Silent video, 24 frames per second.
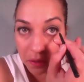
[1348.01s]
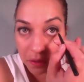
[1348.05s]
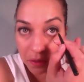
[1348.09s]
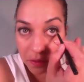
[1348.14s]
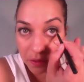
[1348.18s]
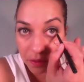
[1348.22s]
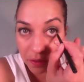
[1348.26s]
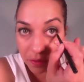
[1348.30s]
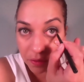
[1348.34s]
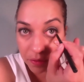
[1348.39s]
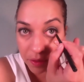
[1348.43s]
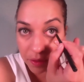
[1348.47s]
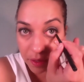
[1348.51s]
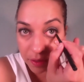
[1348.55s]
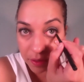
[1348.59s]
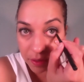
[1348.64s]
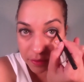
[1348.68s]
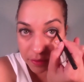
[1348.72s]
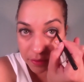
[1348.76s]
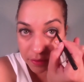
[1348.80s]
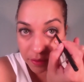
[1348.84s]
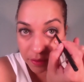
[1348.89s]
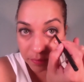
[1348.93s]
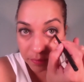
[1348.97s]
know that
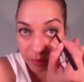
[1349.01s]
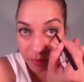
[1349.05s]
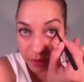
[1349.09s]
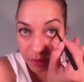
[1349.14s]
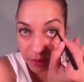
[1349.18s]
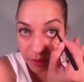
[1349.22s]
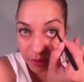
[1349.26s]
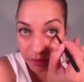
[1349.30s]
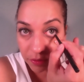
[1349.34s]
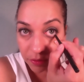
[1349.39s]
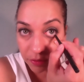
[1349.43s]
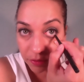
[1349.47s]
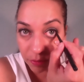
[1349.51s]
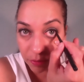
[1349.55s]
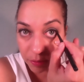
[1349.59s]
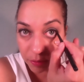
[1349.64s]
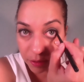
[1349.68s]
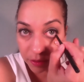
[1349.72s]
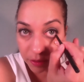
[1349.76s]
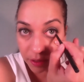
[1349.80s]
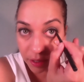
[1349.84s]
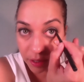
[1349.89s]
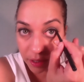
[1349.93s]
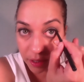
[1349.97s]
it's completely
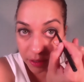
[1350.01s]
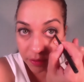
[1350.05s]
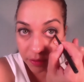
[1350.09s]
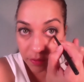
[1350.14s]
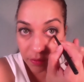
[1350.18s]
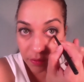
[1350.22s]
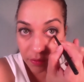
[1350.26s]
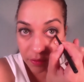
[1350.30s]
normal, and